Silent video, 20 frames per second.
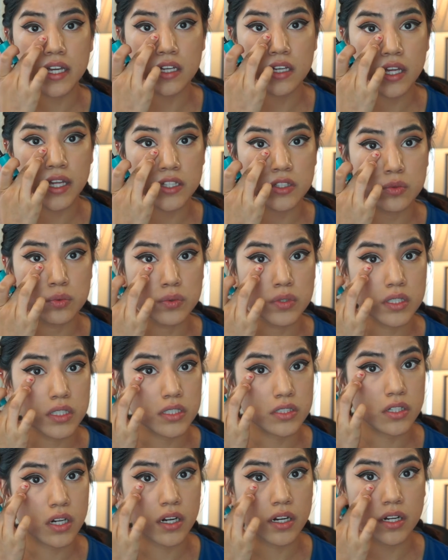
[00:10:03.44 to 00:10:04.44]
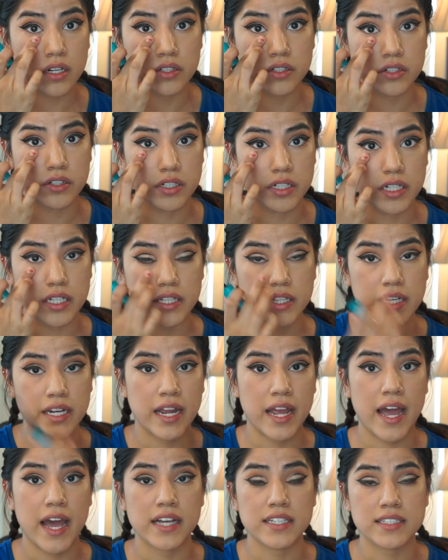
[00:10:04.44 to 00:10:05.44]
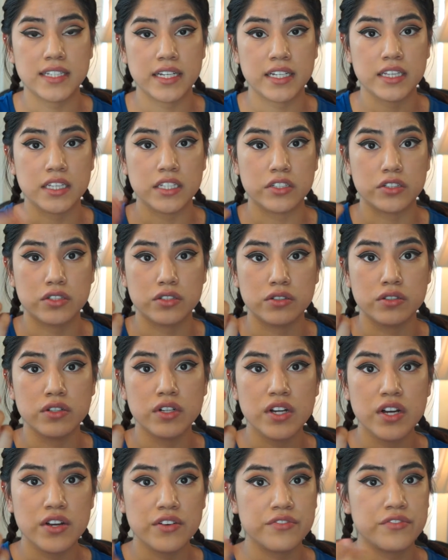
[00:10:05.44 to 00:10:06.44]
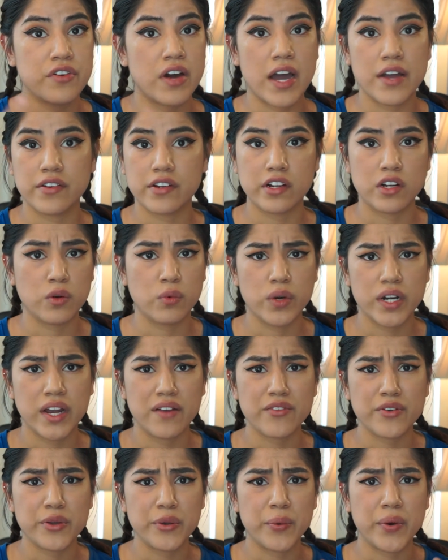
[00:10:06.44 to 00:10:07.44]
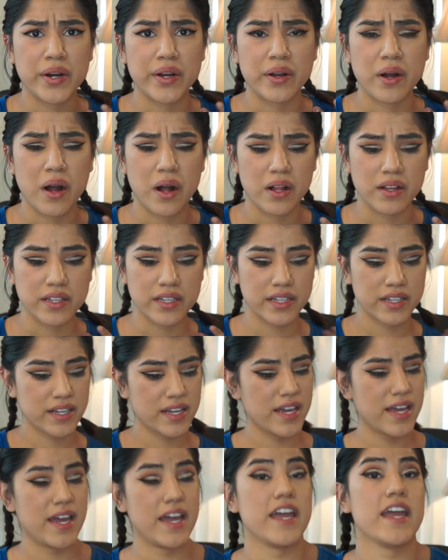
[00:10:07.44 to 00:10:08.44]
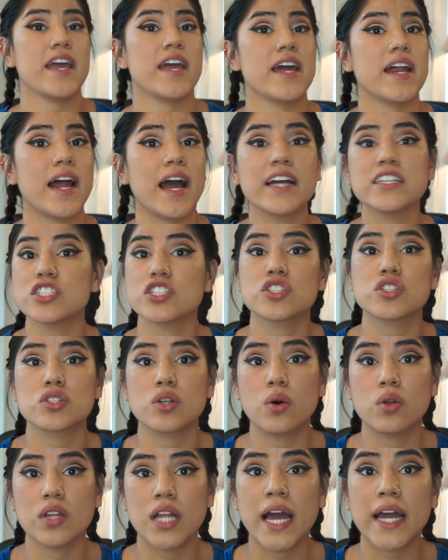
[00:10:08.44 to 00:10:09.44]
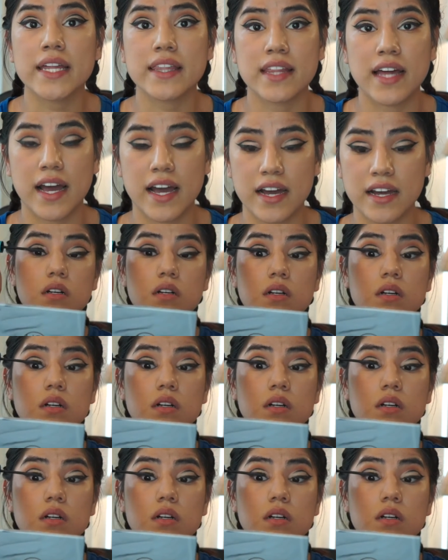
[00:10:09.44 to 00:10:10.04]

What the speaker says: it gets really dark underneath and it has like little fire or whatever you want to call it, and I just don't like that.